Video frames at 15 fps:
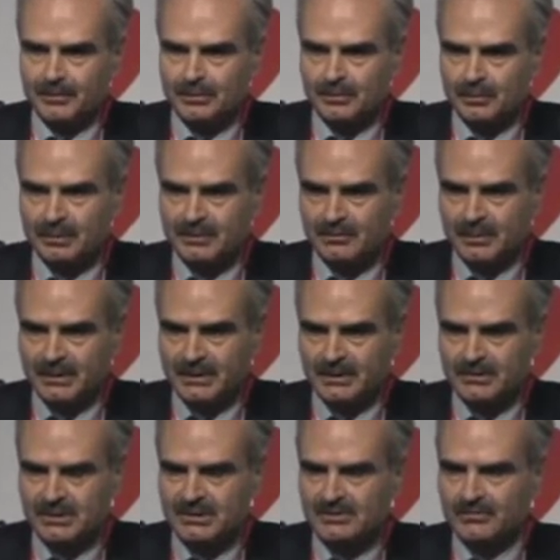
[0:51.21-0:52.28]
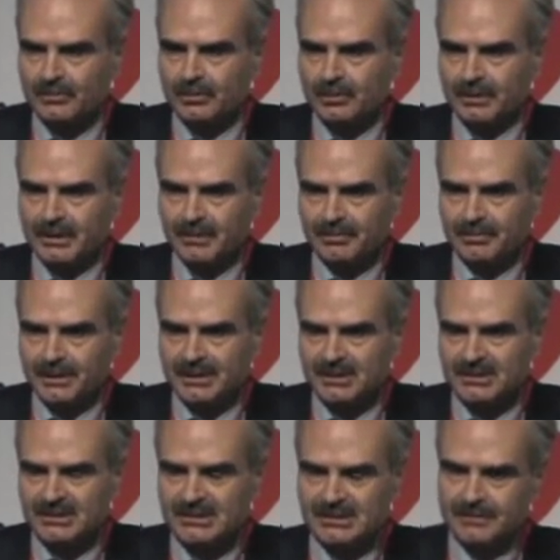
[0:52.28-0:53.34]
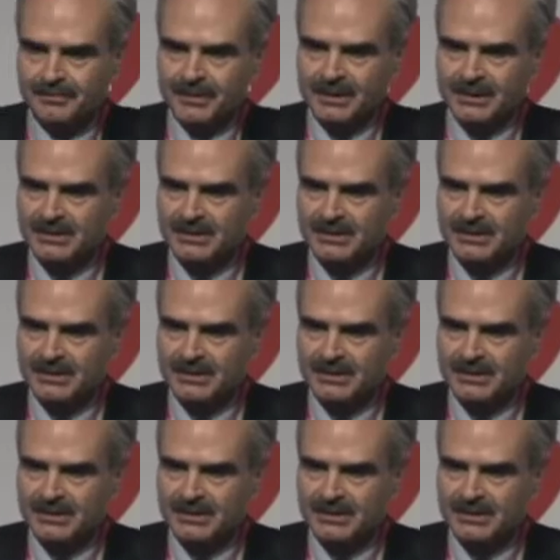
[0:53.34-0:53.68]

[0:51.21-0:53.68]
So we are now just following up patients.